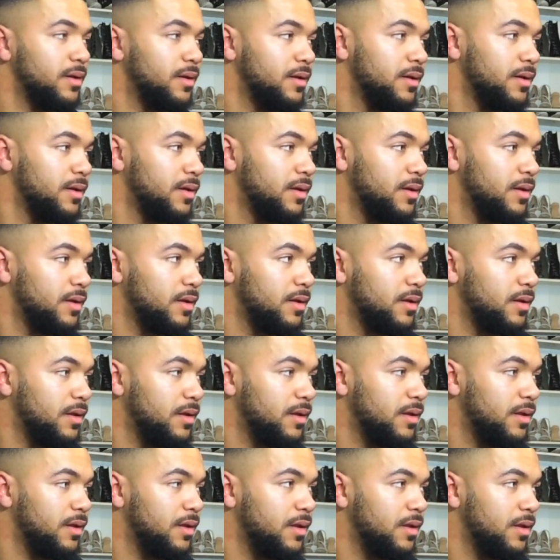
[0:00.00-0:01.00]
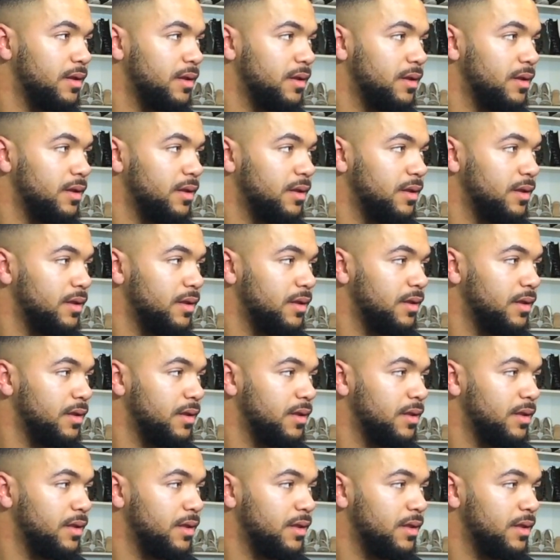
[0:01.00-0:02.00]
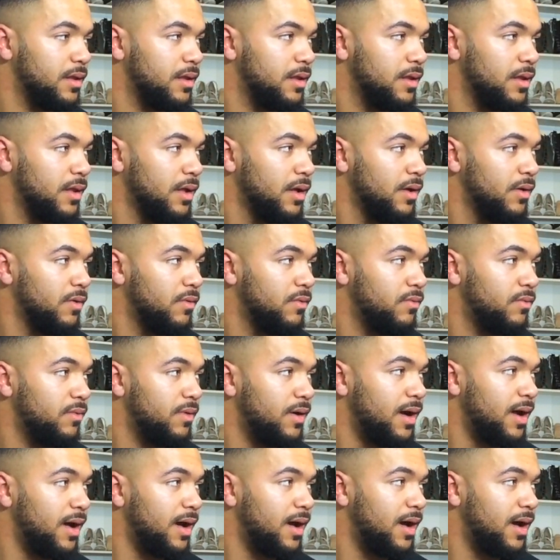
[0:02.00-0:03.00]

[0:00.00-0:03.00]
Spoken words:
This person isn't speaking.